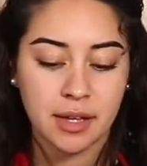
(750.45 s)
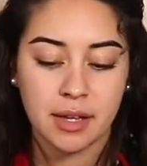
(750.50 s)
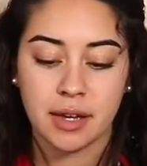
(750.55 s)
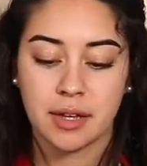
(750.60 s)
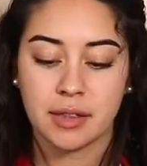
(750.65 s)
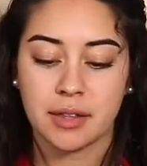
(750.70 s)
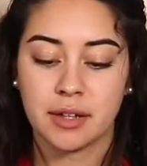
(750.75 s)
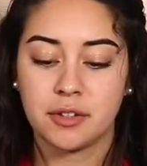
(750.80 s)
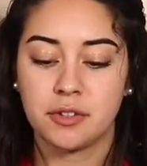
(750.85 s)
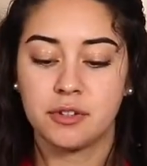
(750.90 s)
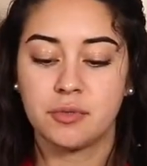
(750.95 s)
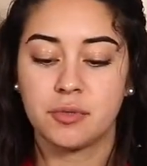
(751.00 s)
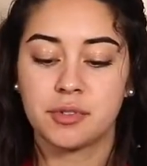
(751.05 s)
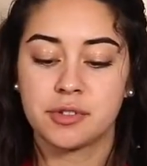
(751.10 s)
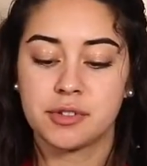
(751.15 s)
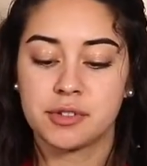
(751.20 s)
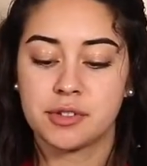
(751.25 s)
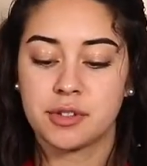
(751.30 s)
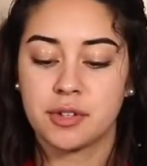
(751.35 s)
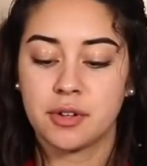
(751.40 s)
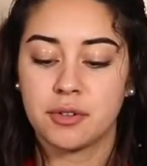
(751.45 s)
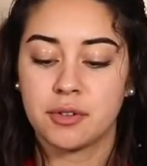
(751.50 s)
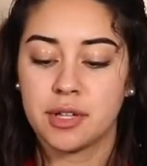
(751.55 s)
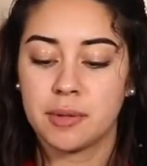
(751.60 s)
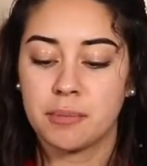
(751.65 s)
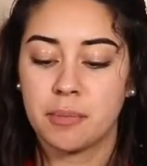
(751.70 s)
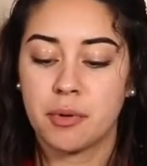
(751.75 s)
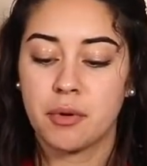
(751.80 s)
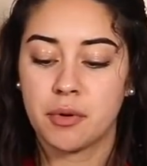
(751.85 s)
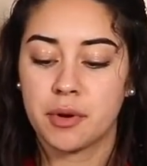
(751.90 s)
And then you will
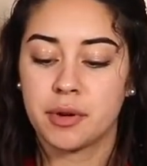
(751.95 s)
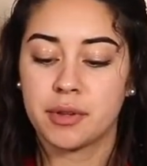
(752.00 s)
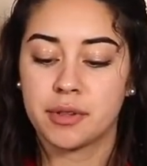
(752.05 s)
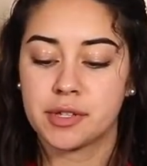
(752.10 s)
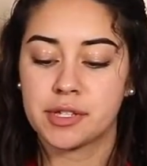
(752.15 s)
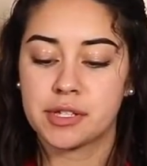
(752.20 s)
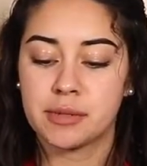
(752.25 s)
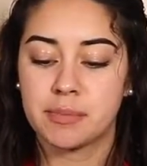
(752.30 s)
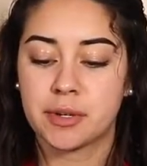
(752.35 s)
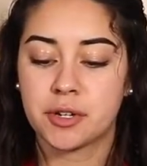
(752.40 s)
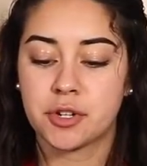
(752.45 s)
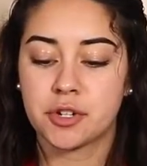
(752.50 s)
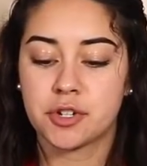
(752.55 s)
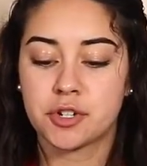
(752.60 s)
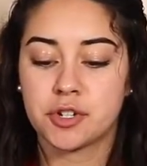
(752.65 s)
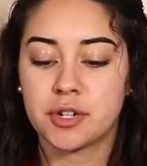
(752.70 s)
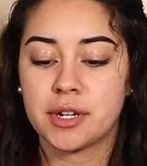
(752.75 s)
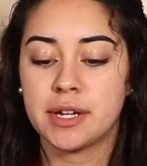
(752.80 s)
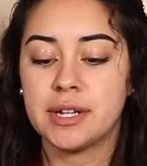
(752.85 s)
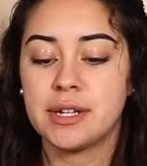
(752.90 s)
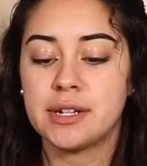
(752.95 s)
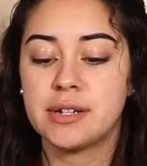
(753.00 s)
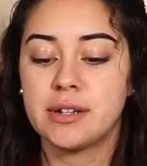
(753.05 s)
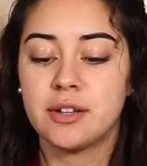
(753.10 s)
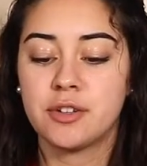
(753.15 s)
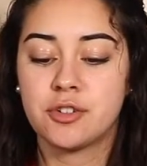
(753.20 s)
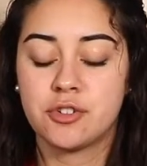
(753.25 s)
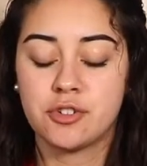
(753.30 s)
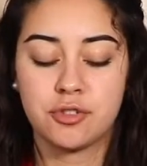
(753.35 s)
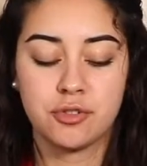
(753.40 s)
slowly pour this mixture
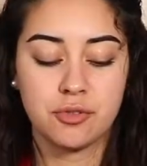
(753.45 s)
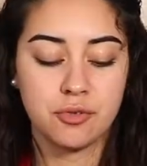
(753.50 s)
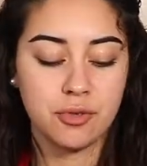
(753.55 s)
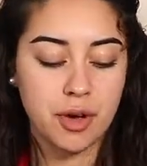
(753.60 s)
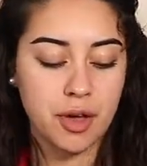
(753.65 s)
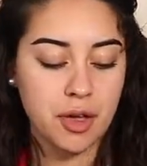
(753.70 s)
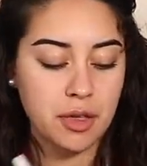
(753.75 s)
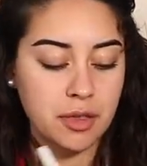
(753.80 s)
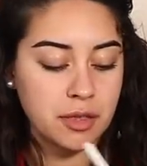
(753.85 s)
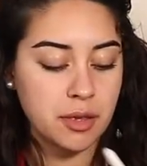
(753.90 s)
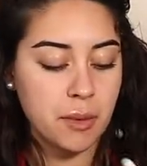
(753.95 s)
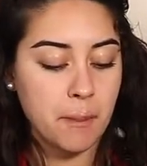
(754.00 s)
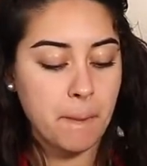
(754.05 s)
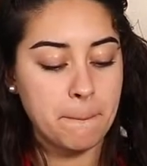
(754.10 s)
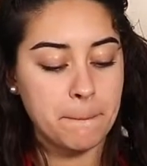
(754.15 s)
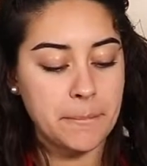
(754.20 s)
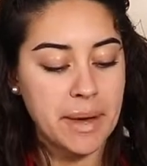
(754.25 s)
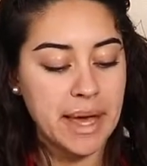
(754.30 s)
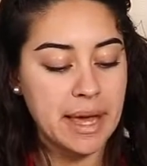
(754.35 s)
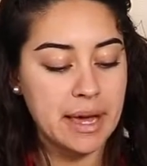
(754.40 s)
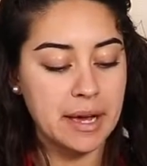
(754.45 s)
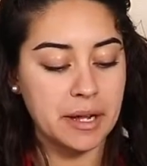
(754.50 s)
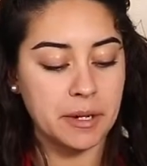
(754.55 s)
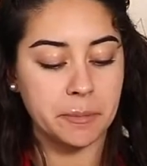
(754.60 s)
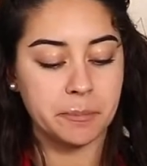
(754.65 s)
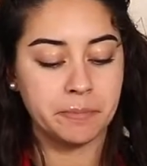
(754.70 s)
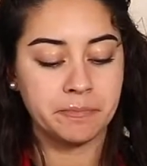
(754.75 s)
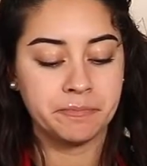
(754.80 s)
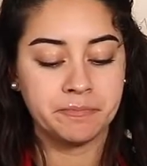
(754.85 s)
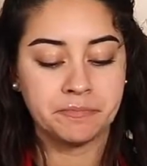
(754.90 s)
into the pan.
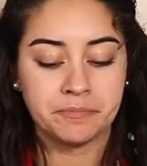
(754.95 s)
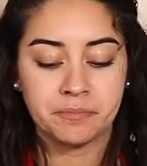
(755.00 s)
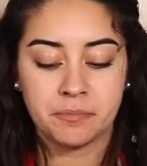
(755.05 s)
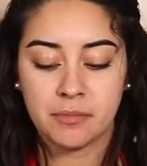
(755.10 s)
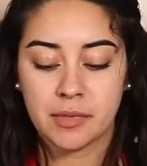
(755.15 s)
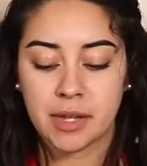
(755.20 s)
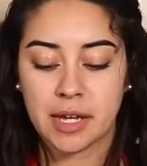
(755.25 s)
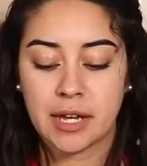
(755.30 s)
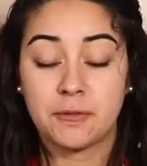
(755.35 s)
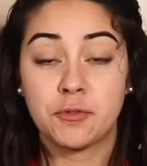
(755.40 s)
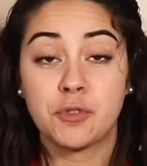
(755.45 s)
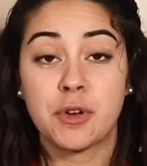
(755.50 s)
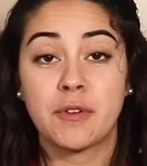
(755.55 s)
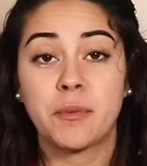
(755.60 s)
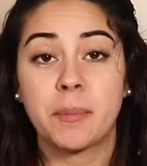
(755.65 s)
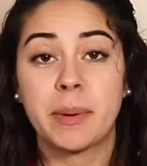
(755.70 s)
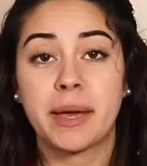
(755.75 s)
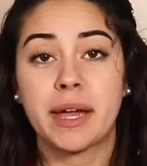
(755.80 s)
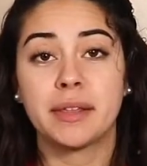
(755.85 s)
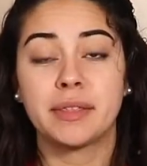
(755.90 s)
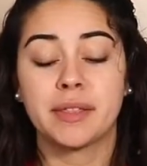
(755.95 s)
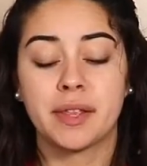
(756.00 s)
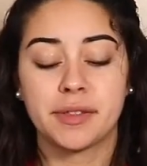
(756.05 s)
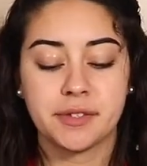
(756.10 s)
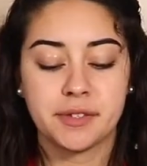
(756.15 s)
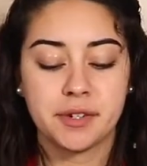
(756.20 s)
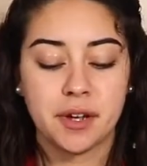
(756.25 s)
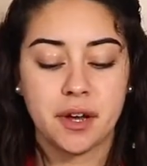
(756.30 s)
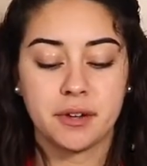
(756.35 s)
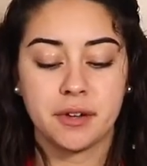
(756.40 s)
If you have a pan
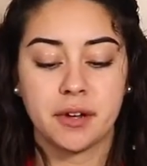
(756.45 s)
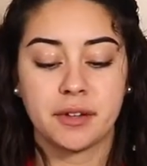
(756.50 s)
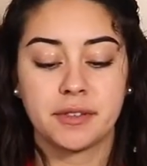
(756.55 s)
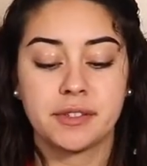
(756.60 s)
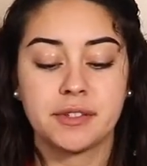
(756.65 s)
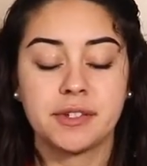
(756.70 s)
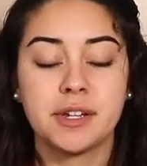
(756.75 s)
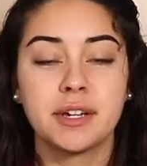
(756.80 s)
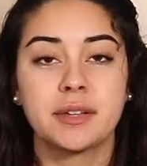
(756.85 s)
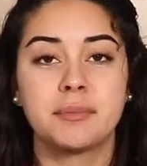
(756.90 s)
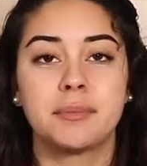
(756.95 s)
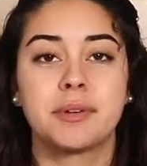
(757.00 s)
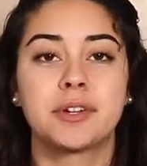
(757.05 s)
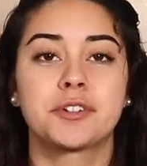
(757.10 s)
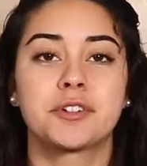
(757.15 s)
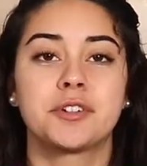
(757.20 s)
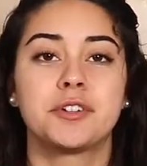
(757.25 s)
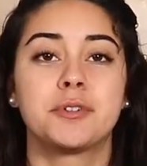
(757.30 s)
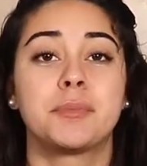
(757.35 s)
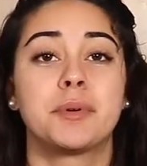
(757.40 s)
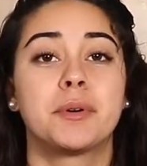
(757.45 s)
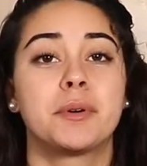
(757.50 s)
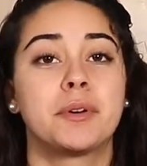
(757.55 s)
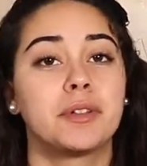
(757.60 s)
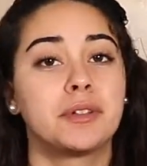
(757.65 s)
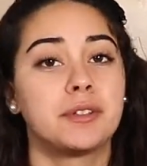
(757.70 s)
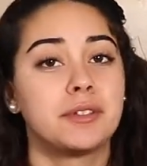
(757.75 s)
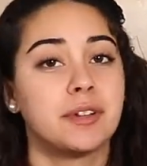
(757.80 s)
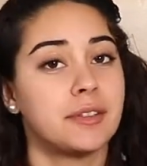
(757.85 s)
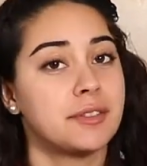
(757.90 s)
that's not non-stick, make sure you put
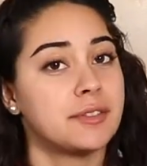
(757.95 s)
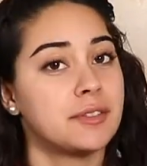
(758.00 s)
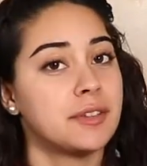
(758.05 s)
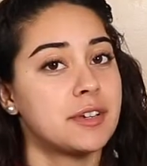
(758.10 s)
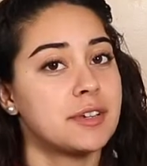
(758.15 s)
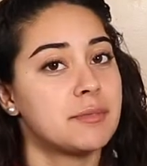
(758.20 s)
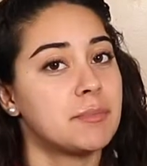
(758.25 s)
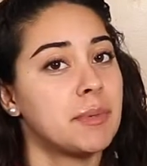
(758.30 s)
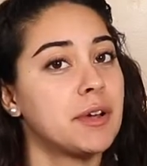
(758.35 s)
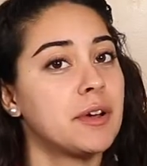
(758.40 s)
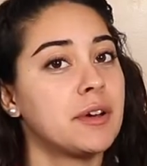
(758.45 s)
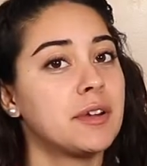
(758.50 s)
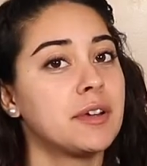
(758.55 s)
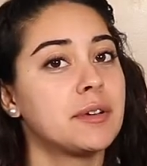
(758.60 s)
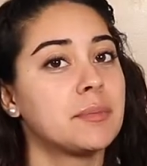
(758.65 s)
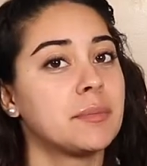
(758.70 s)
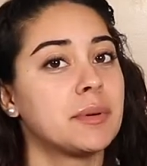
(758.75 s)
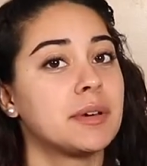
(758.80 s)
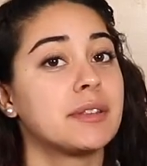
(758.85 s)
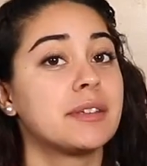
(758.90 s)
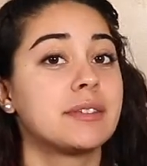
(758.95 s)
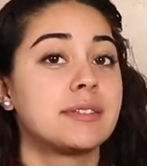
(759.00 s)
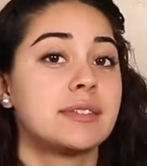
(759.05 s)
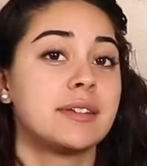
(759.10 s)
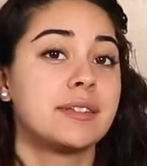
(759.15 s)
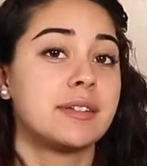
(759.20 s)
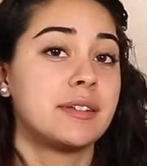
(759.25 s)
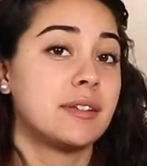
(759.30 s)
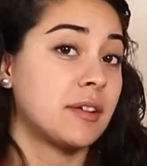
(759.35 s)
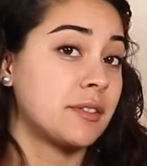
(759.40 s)
non-stick spray on it, but this
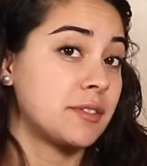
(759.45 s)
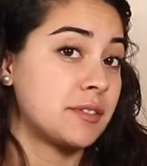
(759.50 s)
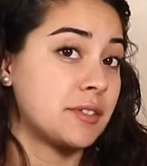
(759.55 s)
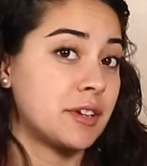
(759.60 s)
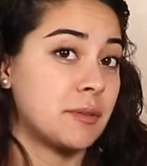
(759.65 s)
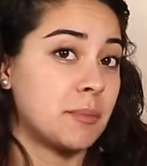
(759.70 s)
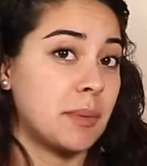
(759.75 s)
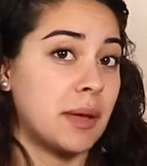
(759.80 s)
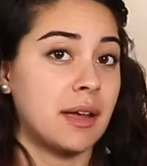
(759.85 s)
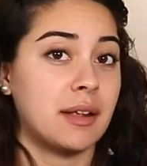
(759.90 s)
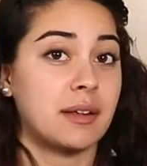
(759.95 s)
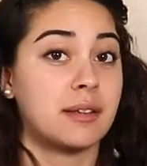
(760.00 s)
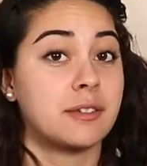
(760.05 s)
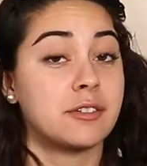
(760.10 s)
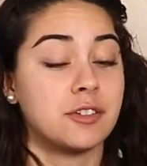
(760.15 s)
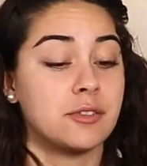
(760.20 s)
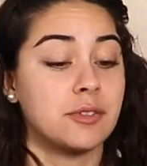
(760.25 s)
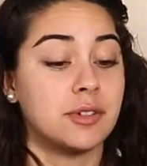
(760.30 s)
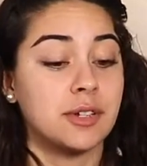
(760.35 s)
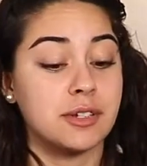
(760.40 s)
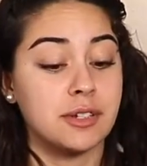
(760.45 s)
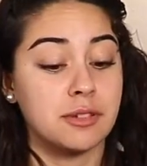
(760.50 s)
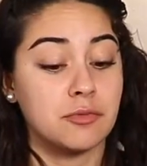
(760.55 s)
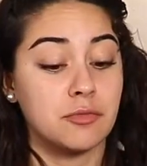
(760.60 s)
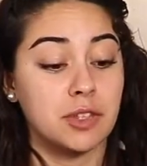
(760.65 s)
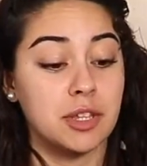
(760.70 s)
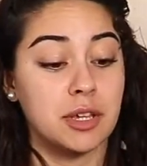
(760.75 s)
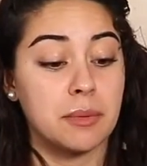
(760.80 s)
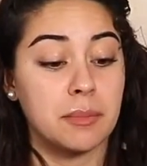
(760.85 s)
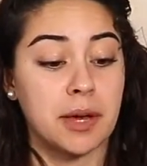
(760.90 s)
is a non-stick pan, so it doesn't
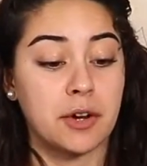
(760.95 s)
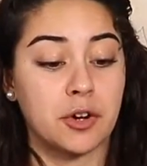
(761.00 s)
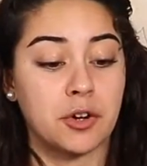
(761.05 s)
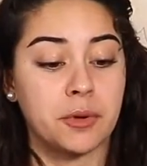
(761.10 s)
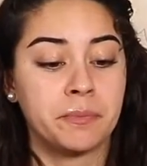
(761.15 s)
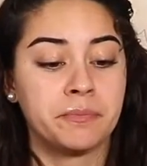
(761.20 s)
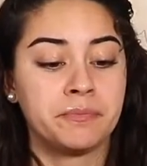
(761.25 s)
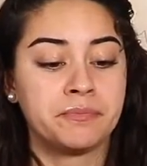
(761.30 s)
really matter.